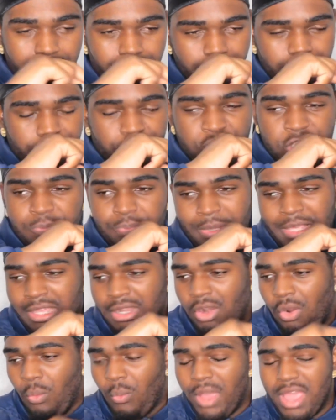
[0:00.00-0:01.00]
just being
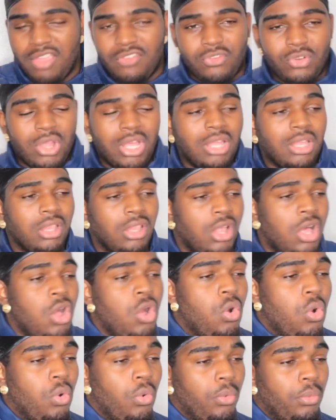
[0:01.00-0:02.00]
a waver
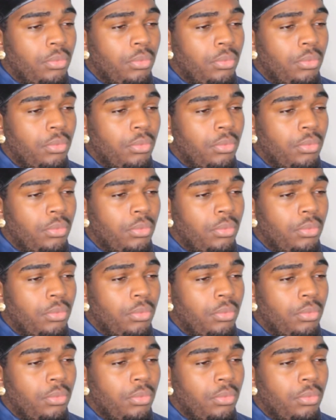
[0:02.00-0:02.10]
alone,